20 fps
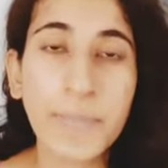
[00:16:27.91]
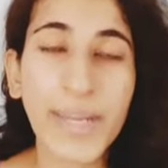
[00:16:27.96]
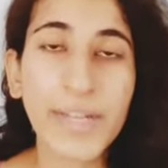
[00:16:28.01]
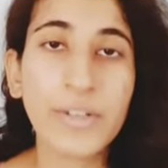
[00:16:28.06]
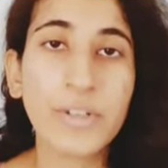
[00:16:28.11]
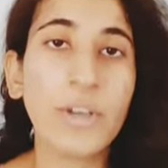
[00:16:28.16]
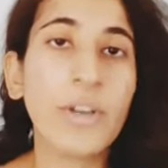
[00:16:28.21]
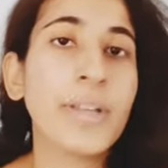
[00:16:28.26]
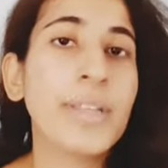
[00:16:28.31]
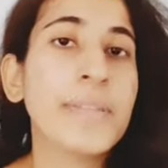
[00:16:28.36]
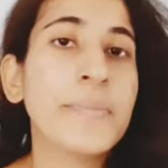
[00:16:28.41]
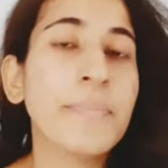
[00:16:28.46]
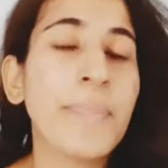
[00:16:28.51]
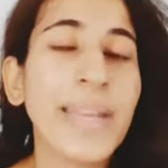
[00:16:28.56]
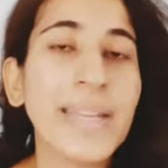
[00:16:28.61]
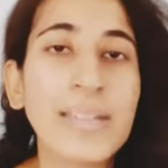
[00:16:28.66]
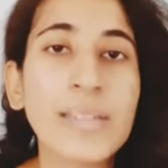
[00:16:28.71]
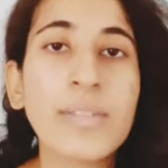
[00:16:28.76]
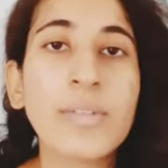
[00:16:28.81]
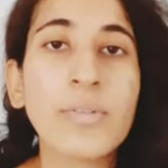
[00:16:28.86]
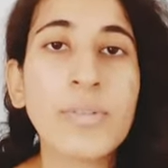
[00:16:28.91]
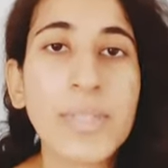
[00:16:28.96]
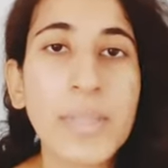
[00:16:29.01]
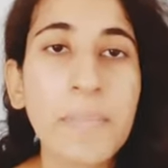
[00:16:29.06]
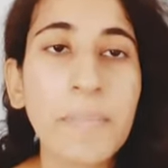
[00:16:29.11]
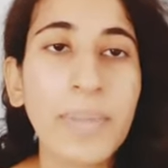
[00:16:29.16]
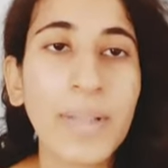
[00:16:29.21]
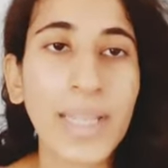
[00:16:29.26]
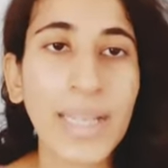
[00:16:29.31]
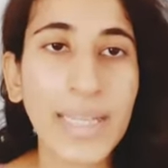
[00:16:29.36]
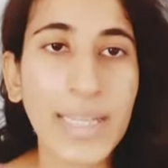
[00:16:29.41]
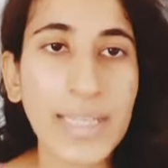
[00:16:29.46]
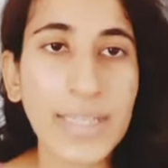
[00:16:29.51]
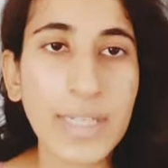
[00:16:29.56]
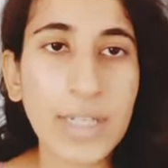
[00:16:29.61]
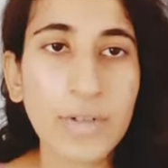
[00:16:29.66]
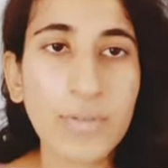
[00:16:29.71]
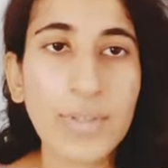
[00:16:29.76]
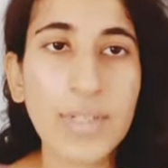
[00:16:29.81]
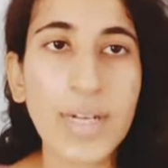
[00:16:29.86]
Patreon has made it so simple and
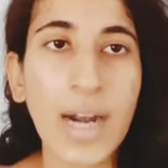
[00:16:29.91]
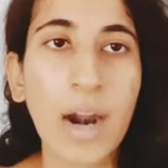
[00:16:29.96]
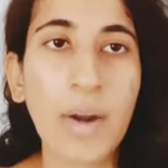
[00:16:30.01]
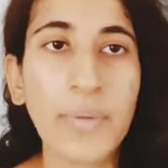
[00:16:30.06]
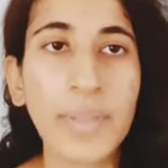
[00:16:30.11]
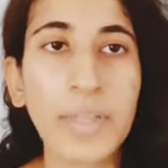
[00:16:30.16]
easy to start